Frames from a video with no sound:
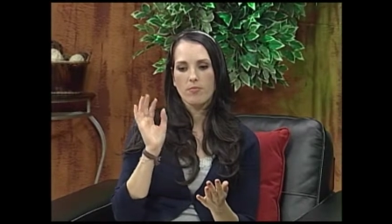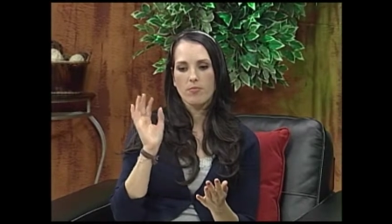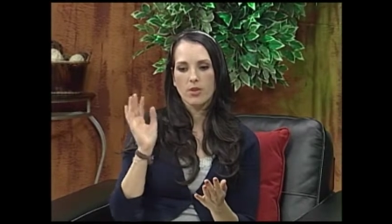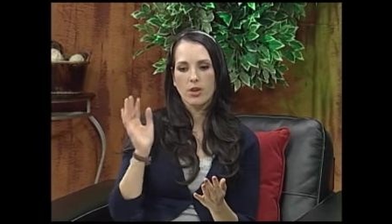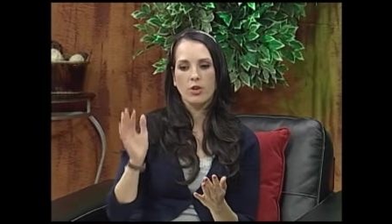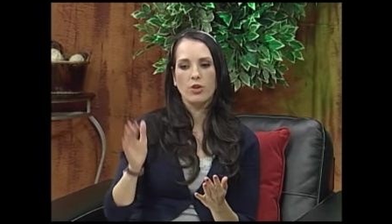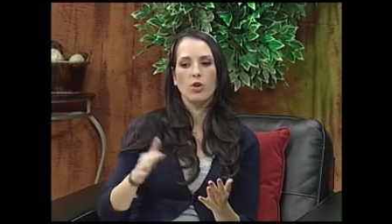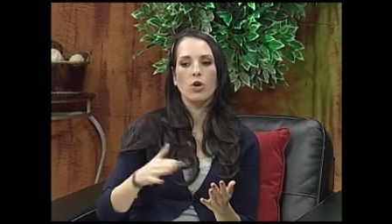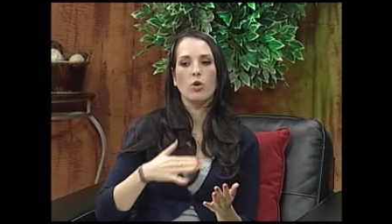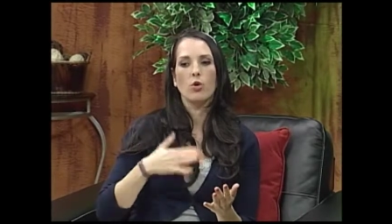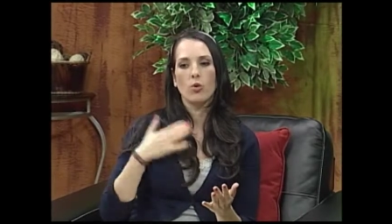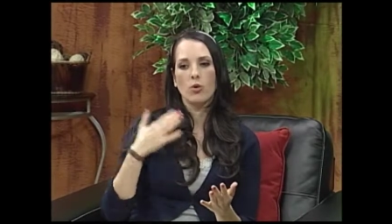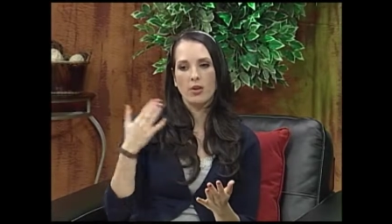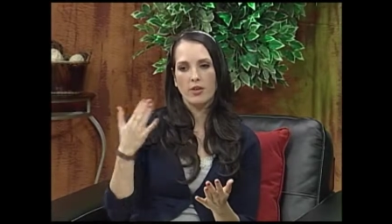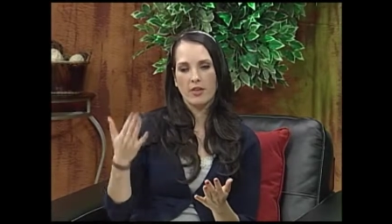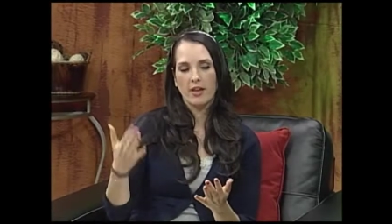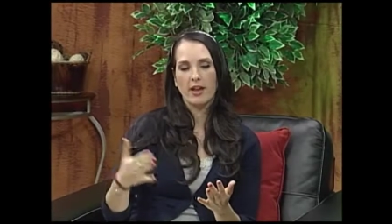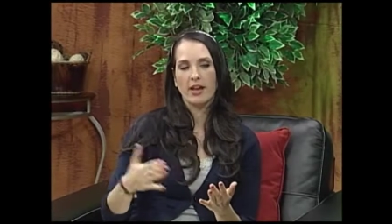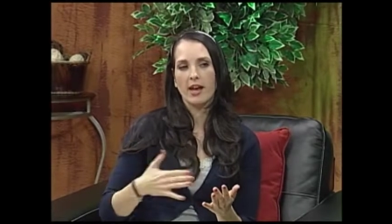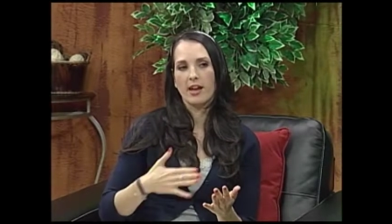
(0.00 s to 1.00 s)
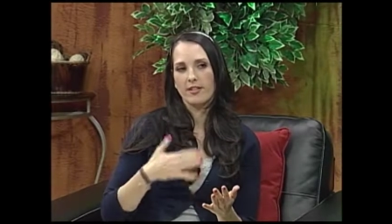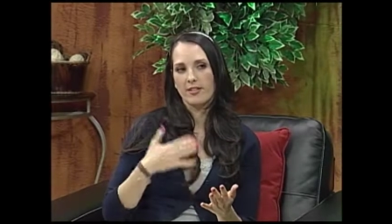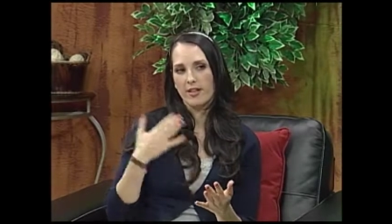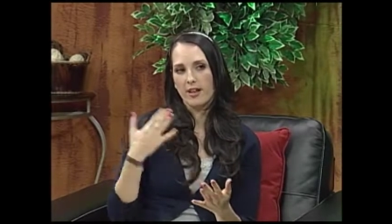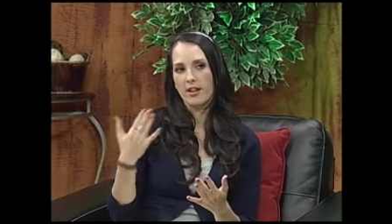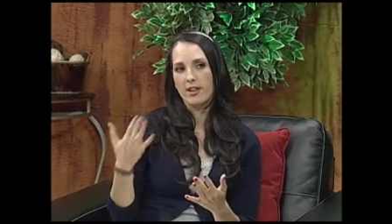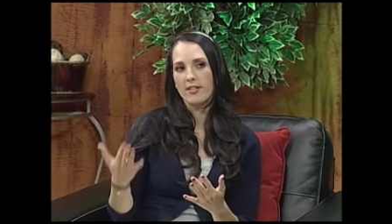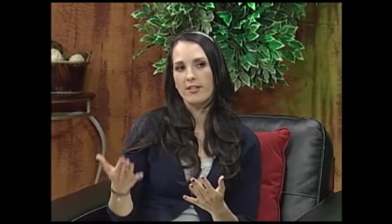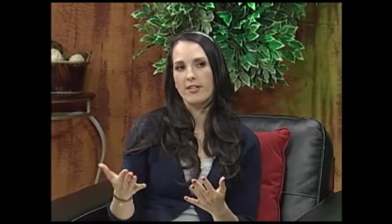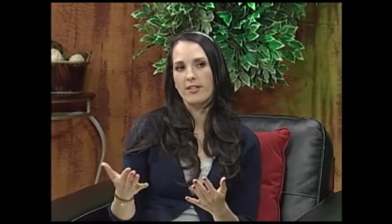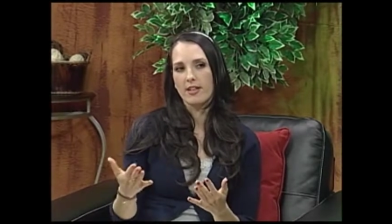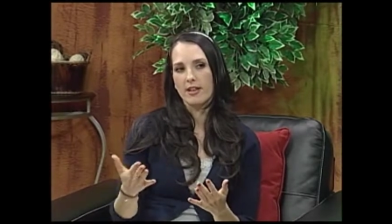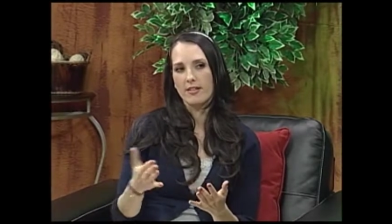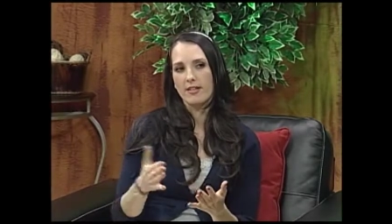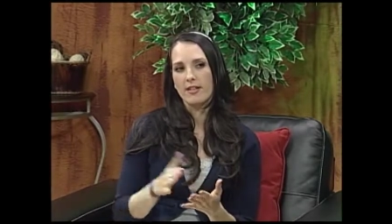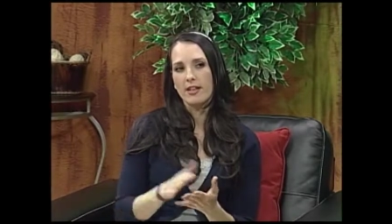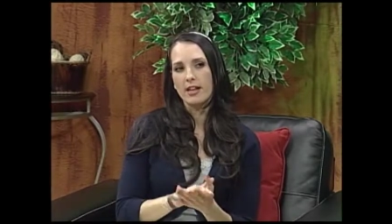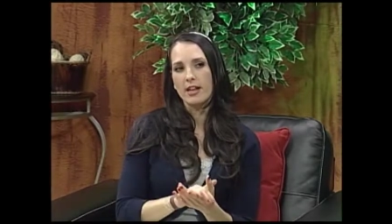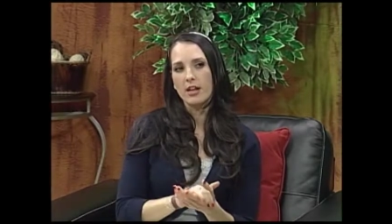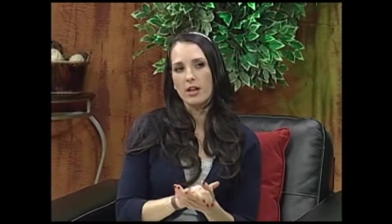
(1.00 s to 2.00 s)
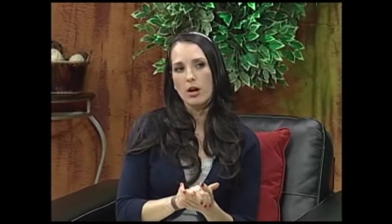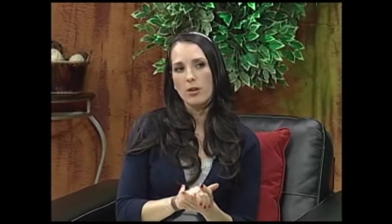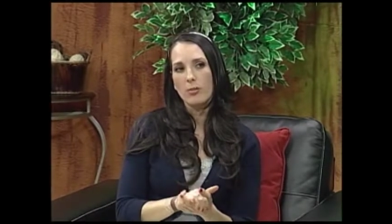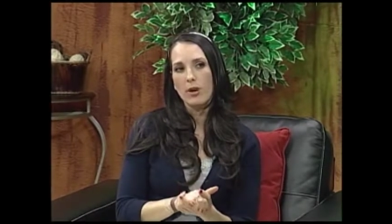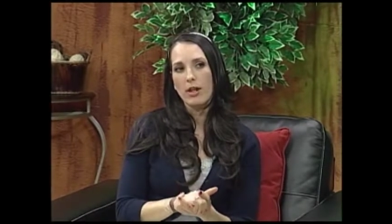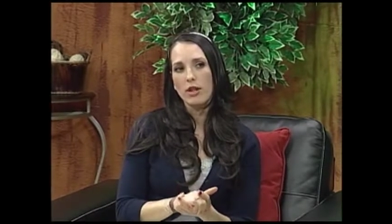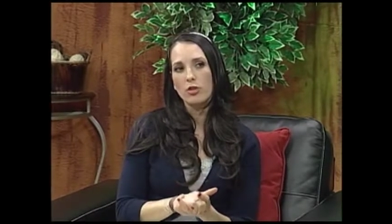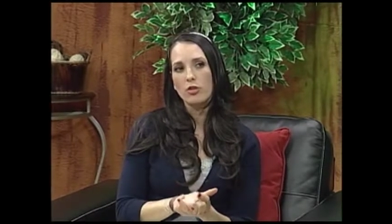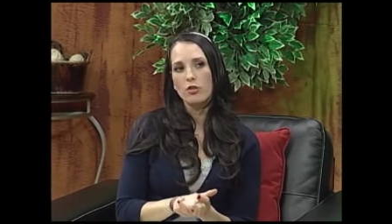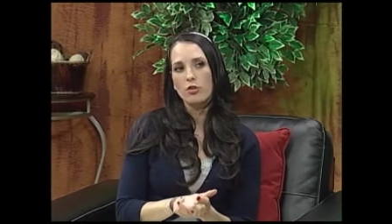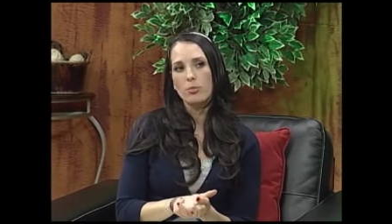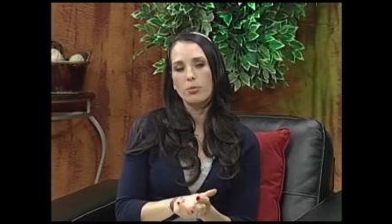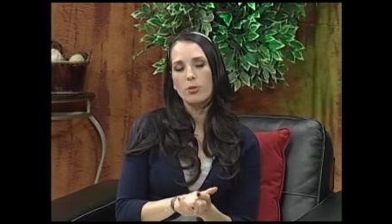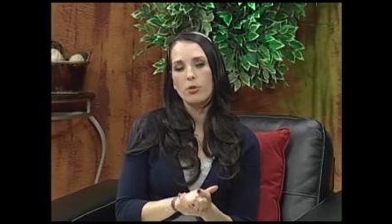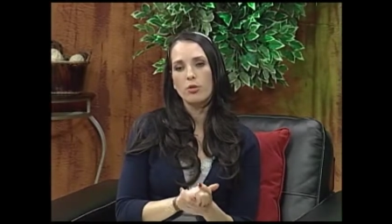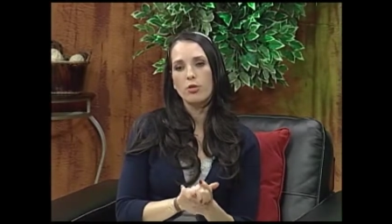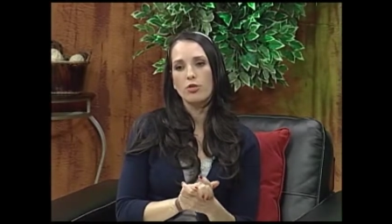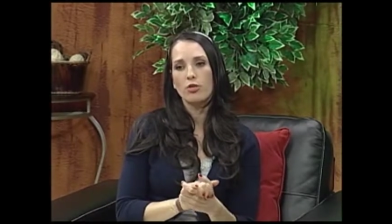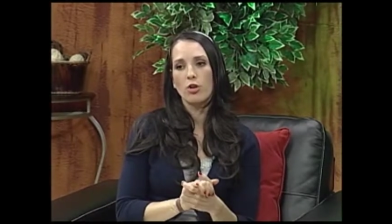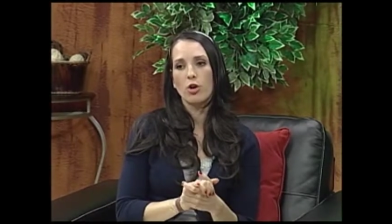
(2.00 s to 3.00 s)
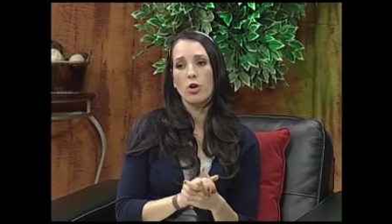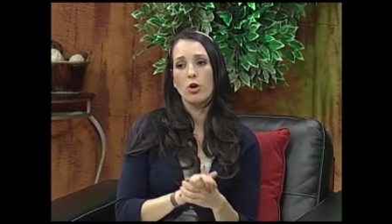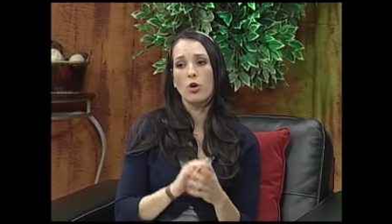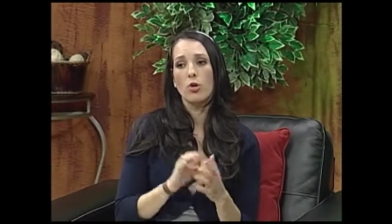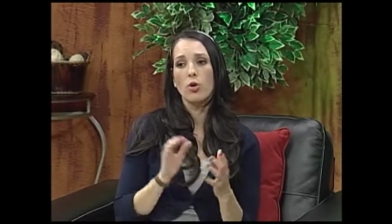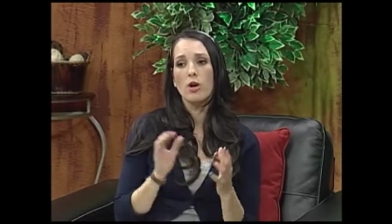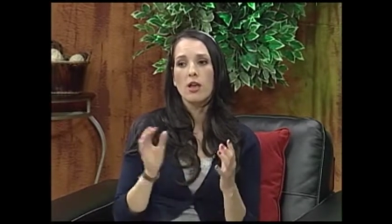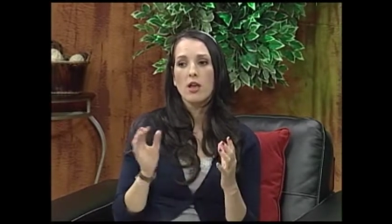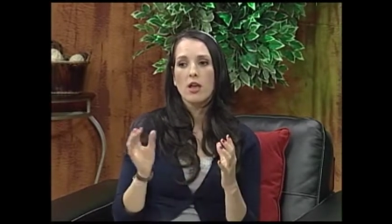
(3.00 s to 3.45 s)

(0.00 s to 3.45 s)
you know like I said, it's it's income eligible, so